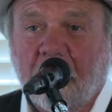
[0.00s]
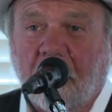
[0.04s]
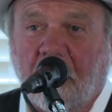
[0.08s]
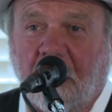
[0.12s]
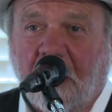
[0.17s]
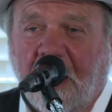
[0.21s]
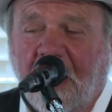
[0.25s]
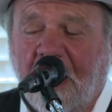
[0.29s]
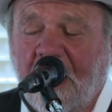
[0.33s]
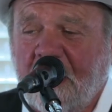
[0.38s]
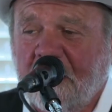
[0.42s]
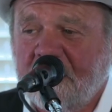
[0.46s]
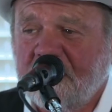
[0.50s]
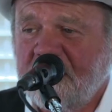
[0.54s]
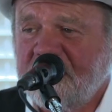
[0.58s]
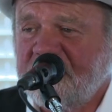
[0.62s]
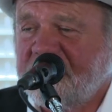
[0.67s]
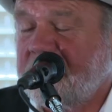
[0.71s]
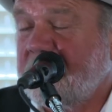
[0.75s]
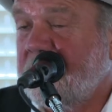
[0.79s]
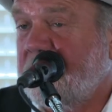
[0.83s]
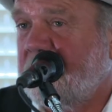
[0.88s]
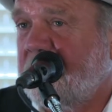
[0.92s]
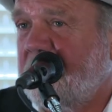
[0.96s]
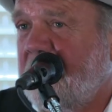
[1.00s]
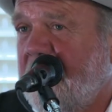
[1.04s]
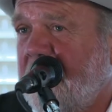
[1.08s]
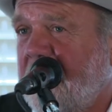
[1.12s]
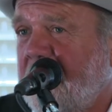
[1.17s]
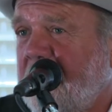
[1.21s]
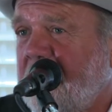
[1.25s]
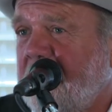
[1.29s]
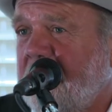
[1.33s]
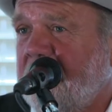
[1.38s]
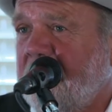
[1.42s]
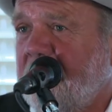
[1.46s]
I just sit
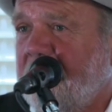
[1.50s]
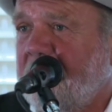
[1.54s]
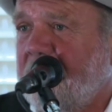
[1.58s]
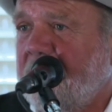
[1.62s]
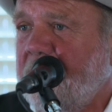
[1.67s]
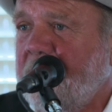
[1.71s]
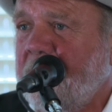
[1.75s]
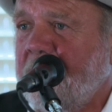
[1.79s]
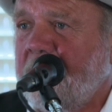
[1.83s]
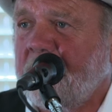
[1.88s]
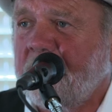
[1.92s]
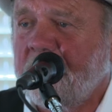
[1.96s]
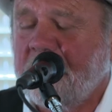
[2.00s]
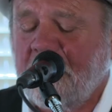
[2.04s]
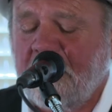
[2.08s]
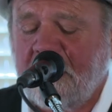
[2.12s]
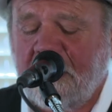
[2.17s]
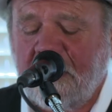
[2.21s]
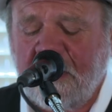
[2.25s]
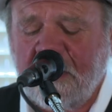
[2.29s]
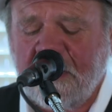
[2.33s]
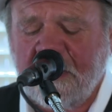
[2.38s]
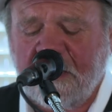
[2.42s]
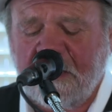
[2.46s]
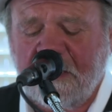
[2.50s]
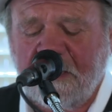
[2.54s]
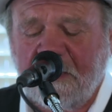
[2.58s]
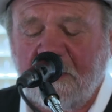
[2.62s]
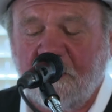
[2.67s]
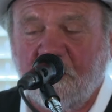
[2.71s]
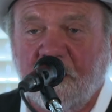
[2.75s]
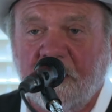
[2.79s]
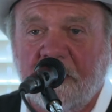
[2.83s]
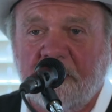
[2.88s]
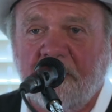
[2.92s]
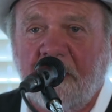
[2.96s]
around all day
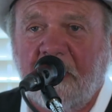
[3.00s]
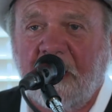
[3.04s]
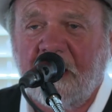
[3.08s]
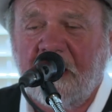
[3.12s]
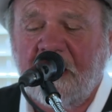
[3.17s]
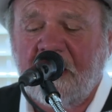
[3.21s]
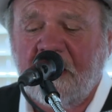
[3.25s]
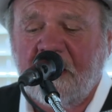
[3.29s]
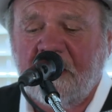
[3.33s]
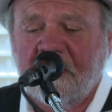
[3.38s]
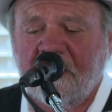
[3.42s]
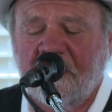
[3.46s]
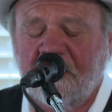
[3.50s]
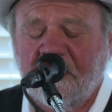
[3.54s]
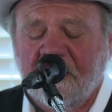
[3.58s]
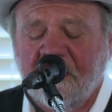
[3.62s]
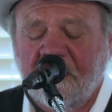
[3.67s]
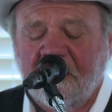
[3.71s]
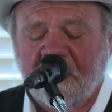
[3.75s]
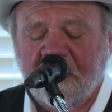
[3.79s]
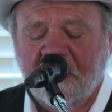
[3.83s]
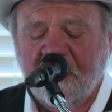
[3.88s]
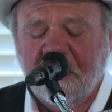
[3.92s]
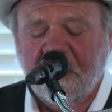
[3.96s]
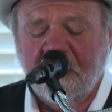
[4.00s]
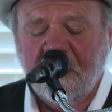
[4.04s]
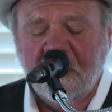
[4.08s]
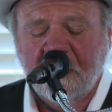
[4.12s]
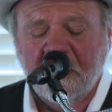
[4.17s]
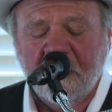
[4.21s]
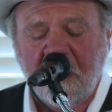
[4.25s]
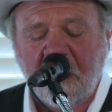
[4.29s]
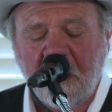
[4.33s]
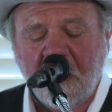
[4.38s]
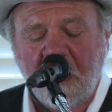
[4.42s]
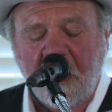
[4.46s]
with my
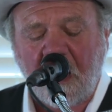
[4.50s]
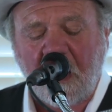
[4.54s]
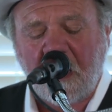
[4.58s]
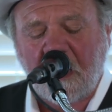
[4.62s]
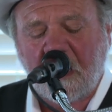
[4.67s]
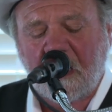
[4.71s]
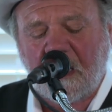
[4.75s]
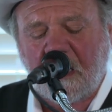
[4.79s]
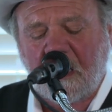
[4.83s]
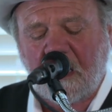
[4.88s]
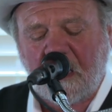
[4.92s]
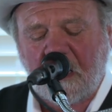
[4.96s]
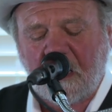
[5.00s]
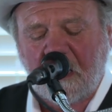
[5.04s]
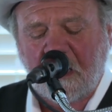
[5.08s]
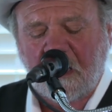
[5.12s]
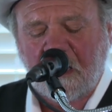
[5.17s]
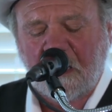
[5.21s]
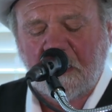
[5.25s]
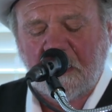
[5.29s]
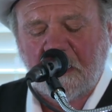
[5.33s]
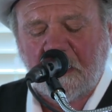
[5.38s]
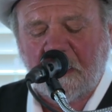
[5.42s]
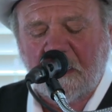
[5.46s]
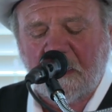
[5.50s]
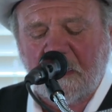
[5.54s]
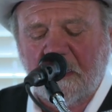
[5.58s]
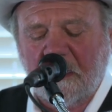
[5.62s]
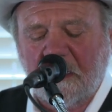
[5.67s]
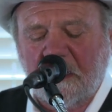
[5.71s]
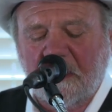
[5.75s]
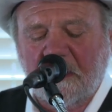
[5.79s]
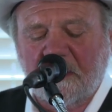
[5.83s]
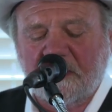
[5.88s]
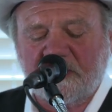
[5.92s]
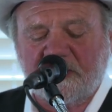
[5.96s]
honey,
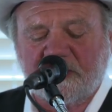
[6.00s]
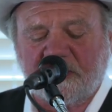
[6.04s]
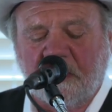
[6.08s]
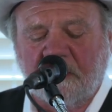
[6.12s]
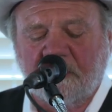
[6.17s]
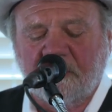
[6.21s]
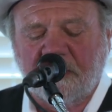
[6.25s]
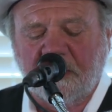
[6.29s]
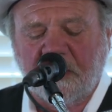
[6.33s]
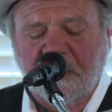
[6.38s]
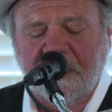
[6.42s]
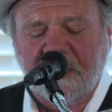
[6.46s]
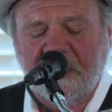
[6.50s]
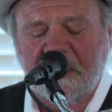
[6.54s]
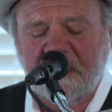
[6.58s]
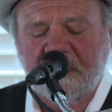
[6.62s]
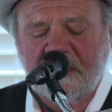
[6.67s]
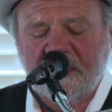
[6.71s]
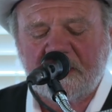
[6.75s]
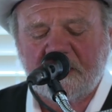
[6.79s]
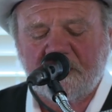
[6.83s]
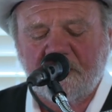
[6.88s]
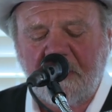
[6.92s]
someplace